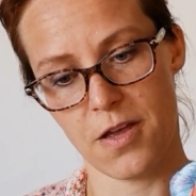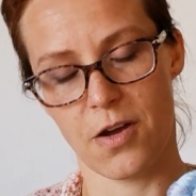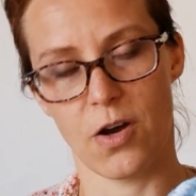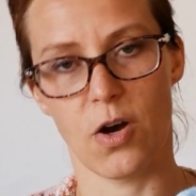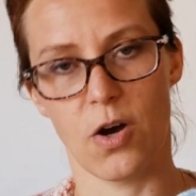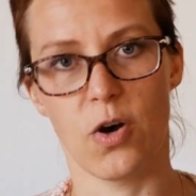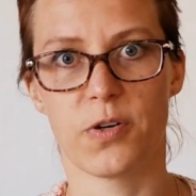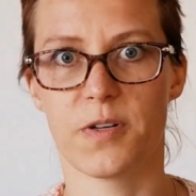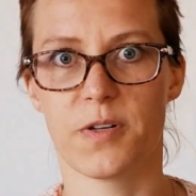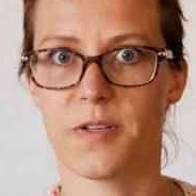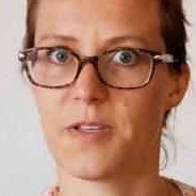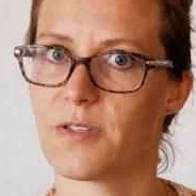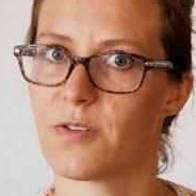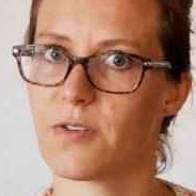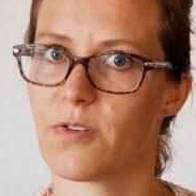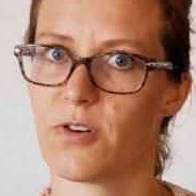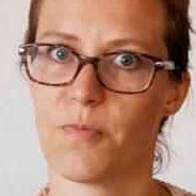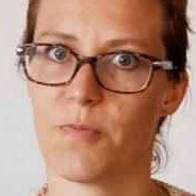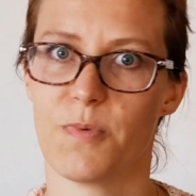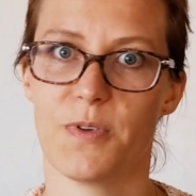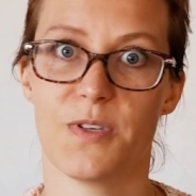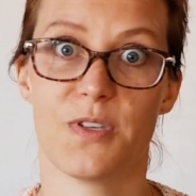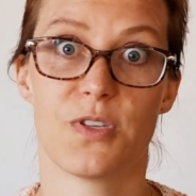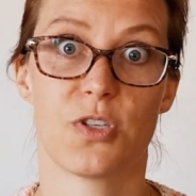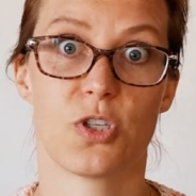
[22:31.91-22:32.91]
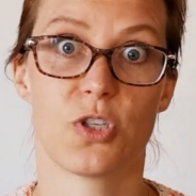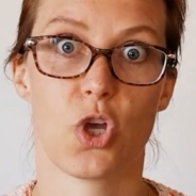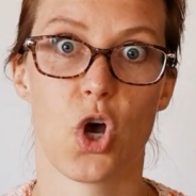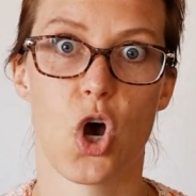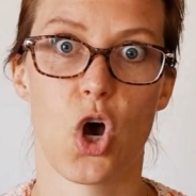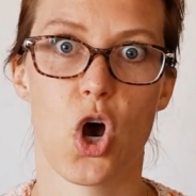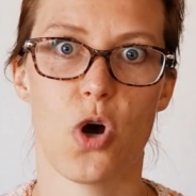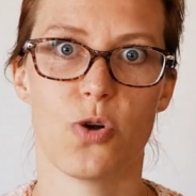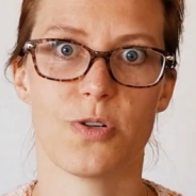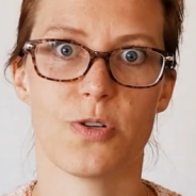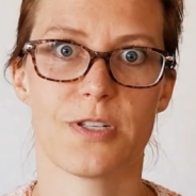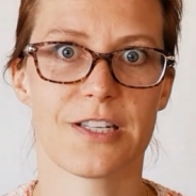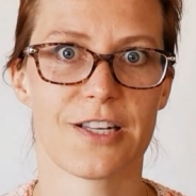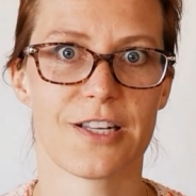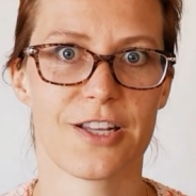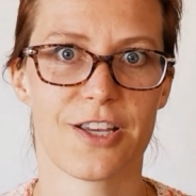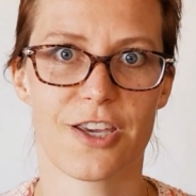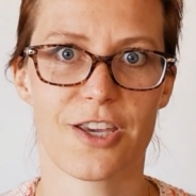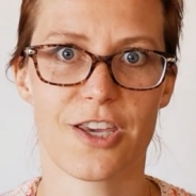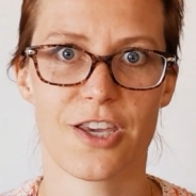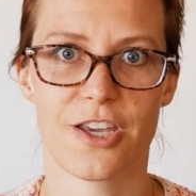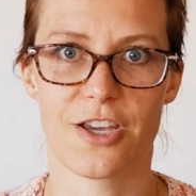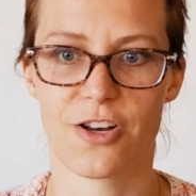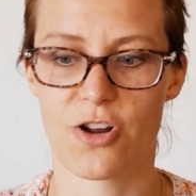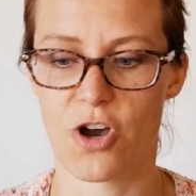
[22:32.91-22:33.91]
Oh, this is going to be so
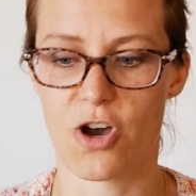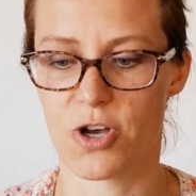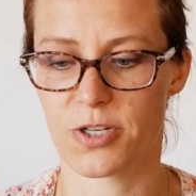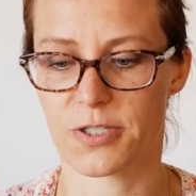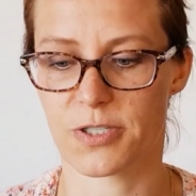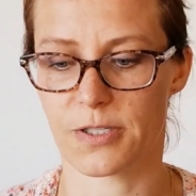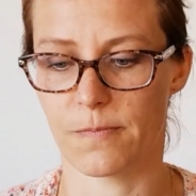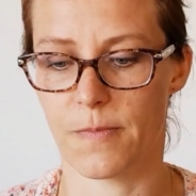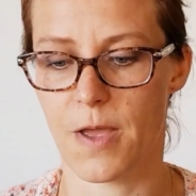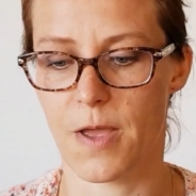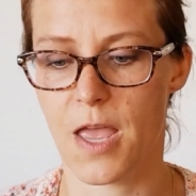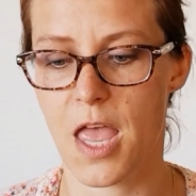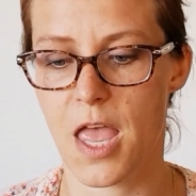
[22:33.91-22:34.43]
slinky and awesome.